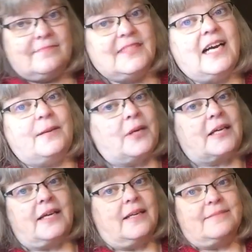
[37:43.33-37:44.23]
I am not
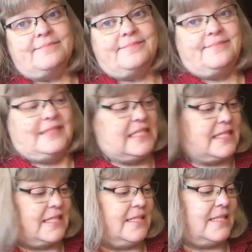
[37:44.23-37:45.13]
kidding. This
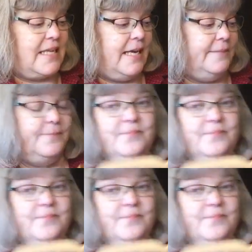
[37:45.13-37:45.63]
is insane.